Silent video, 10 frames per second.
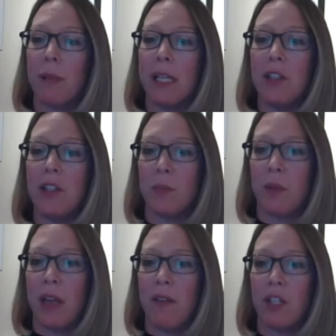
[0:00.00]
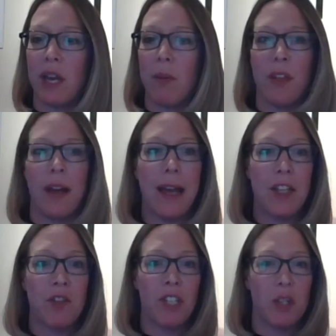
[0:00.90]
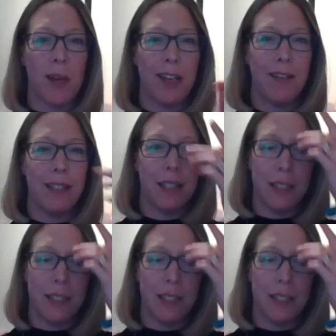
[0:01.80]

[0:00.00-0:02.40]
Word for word: please just put it in the chat with that asterisk so I can,